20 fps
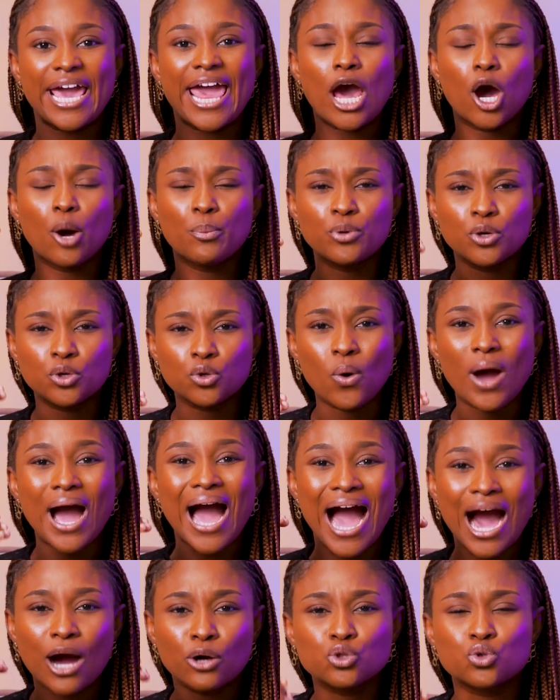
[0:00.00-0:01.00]
help you know
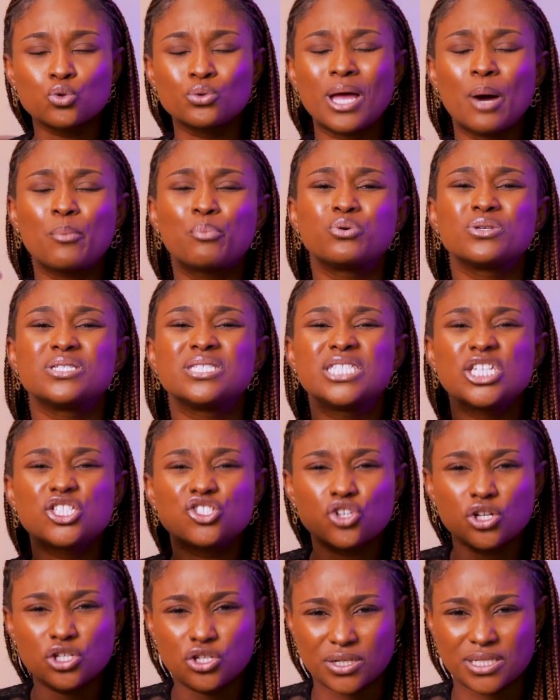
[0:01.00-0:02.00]
how to now
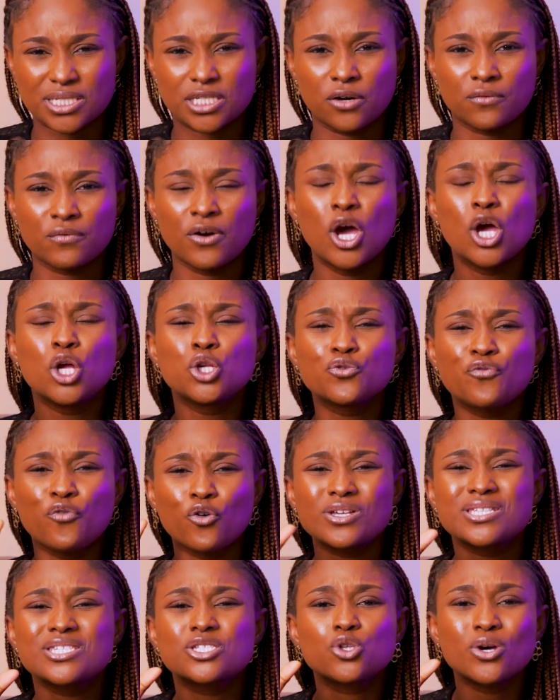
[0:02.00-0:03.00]
position yourself
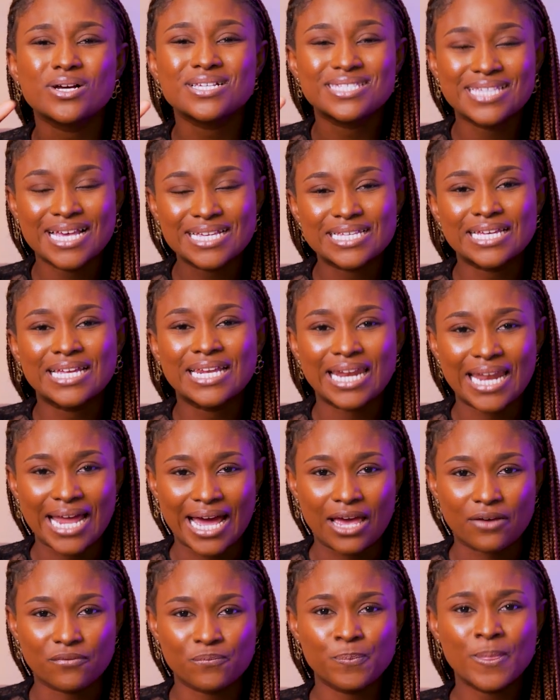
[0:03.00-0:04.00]
for success in
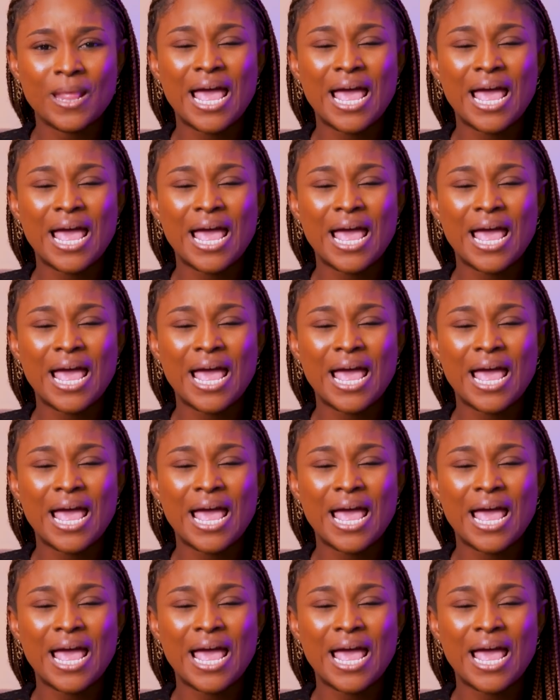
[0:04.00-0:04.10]
life.